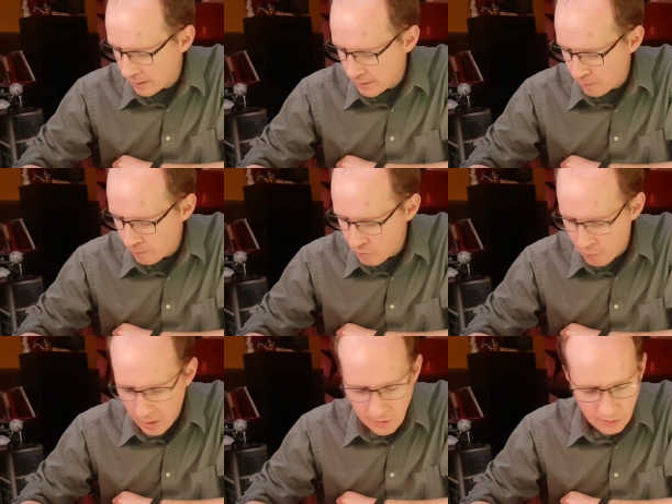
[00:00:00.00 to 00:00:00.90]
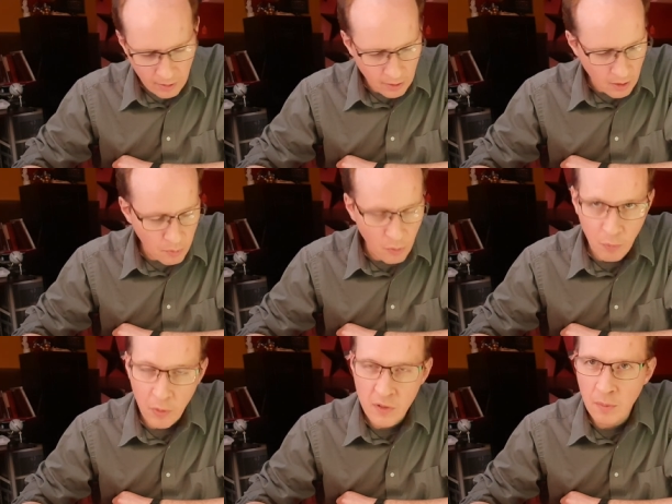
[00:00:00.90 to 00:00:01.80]
uh, based on a number
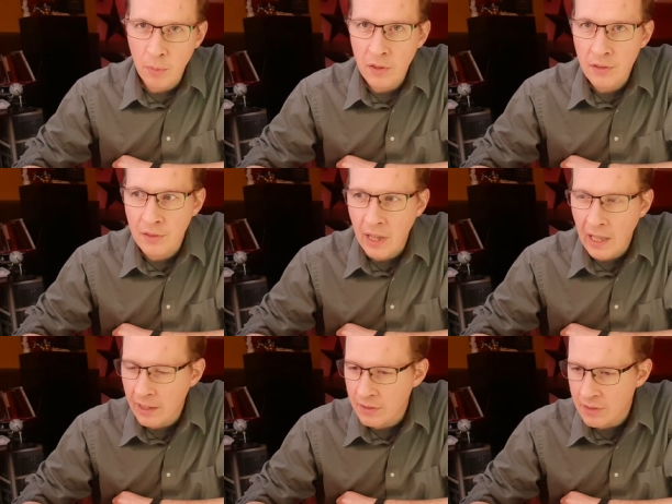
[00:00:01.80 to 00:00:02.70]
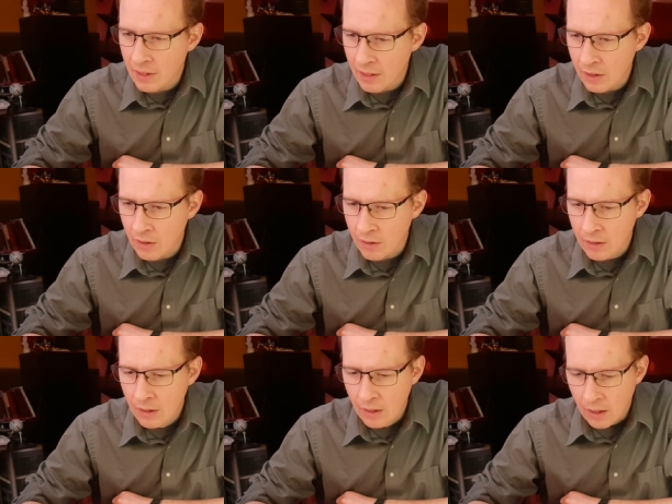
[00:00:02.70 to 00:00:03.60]
of principles that are,
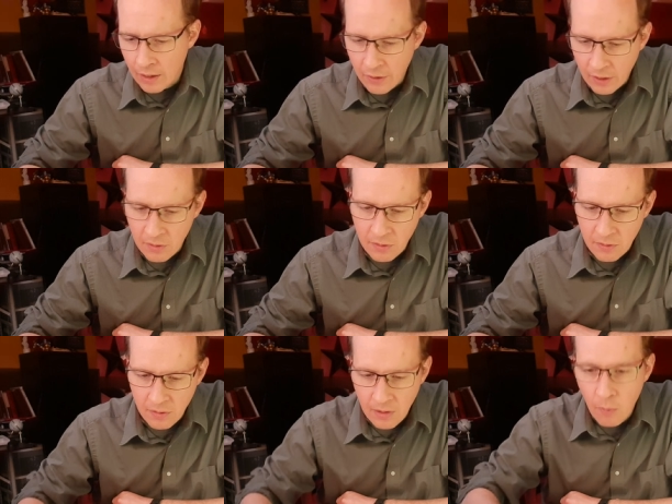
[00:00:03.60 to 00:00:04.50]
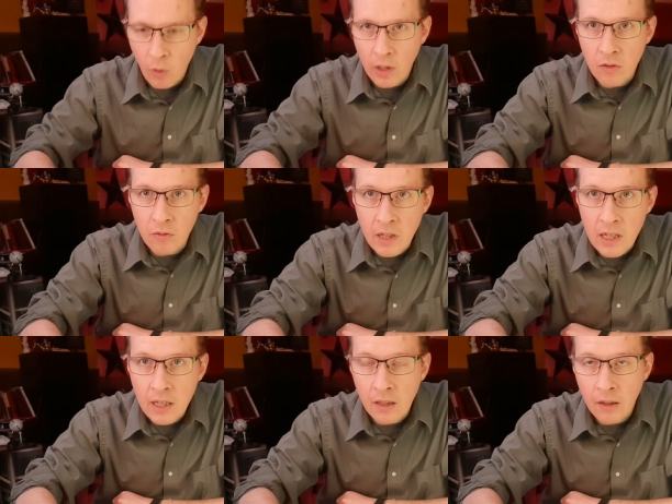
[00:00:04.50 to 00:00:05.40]
I think, somewhat
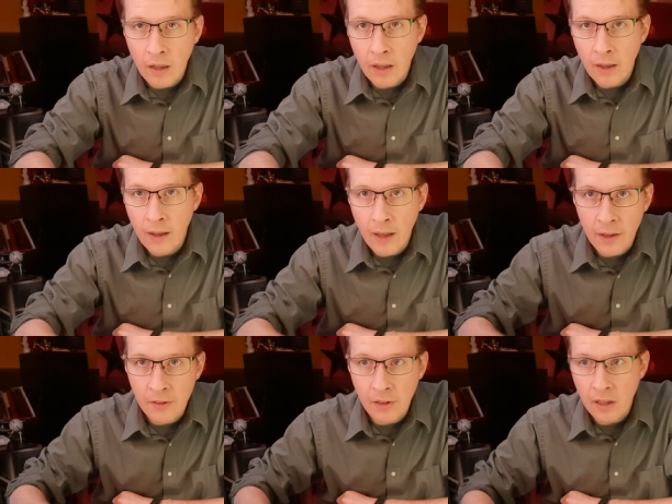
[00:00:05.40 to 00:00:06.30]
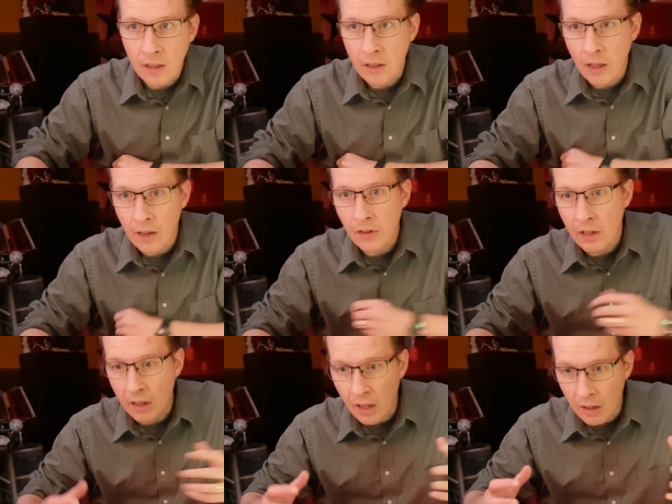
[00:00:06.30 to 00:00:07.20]
unique as a as
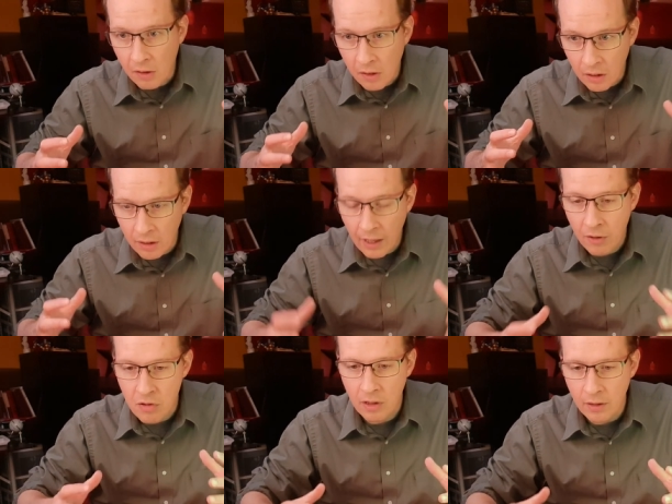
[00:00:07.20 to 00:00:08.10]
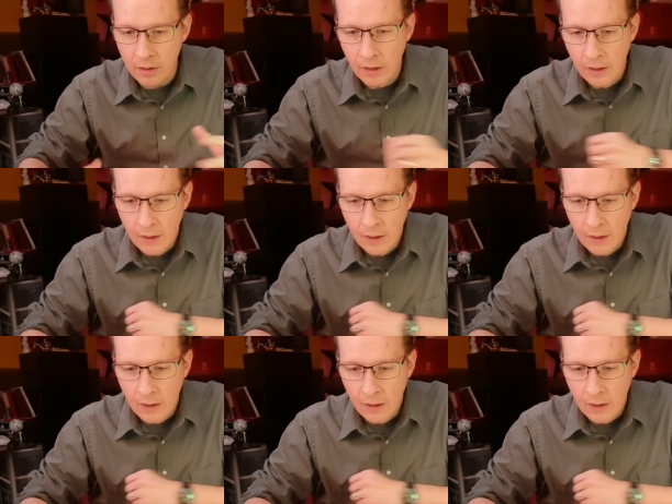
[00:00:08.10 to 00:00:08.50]
a collection